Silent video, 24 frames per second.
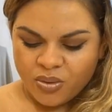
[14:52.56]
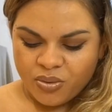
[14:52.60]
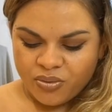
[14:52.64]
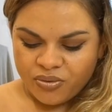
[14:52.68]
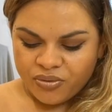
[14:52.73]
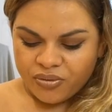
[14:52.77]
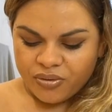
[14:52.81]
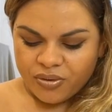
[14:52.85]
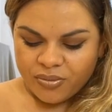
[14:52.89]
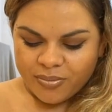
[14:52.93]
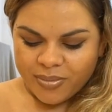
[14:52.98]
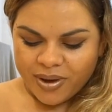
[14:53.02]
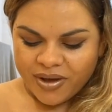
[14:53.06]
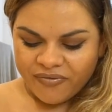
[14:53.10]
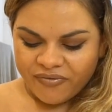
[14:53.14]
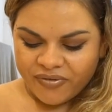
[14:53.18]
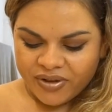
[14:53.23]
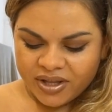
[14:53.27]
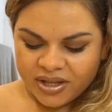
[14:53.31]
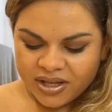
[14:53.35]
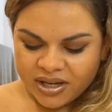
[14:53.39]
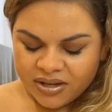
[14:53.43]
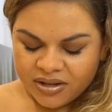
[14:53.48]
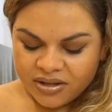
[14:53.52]
Oof, my
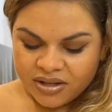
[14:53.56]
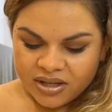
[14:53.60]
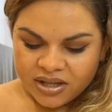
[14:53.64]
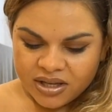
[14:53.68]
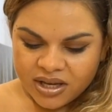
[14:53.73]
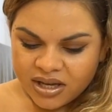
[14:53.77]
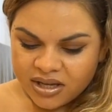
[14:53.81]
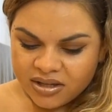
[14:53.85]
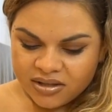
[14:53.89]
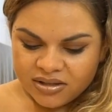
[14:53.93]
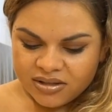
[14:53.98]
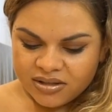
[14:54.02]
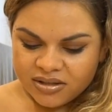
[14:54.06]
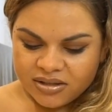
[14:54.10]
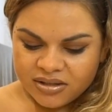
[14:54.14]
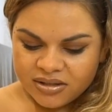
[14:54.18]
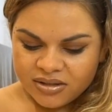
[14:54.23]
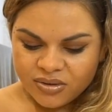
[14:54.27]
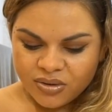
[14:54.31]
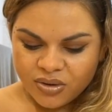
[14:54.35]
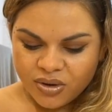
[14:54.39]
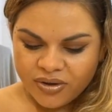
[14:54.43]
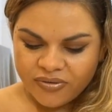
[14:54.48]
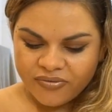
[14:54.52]
feet can can't
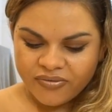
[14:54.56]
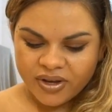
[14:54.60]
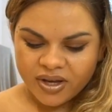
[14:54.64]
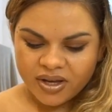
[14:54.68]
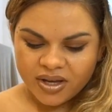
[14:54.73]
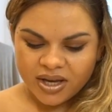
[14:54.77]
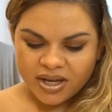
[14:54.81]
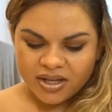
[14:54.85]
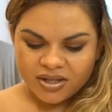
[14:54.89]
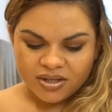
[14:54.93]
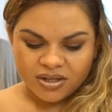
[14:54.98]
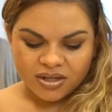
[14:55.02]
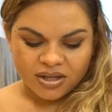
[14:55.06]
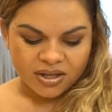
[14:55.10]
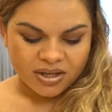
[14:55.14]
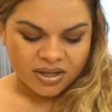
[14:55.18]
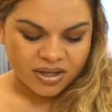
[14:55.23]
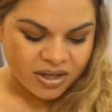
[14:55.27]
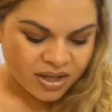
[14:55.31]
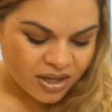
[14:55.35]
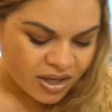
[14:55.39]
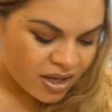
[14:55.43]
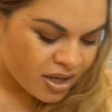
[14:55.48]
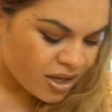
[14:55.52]
not even get
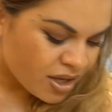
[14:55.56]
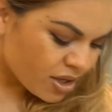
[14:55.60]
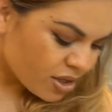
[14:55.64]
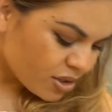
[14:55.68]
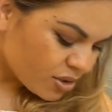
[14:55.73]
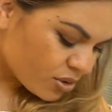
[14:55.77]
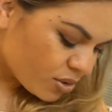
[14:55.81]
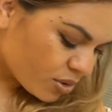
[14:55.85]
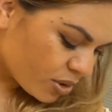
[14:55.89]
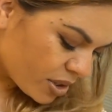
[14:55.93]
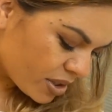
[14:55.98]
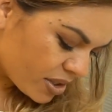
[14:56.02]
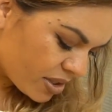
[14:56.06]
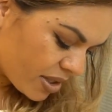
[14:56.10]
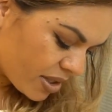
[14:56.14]
to the